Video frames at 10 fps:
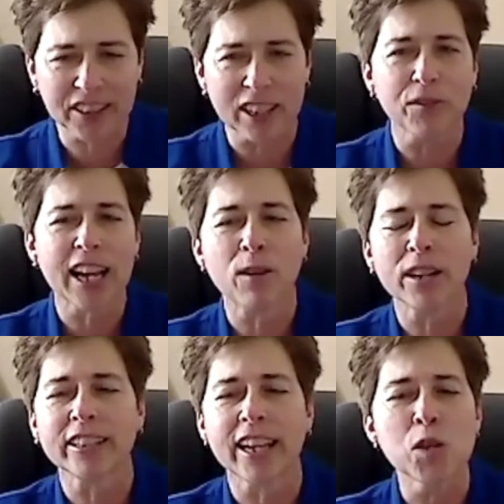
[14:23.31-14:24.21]
down and
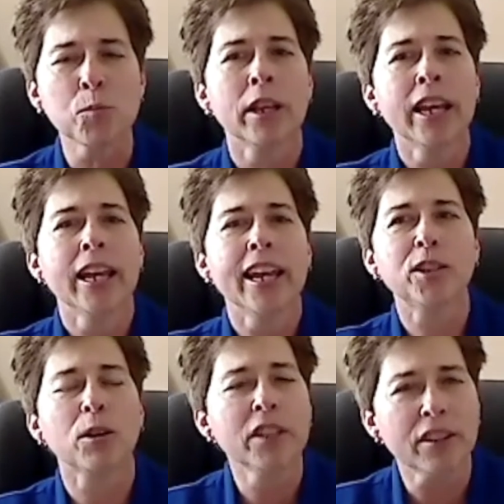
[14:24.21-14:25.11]
say, it's only the
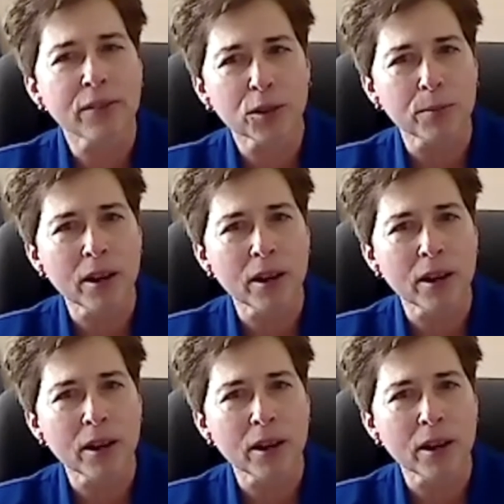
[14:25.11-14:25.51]
first month.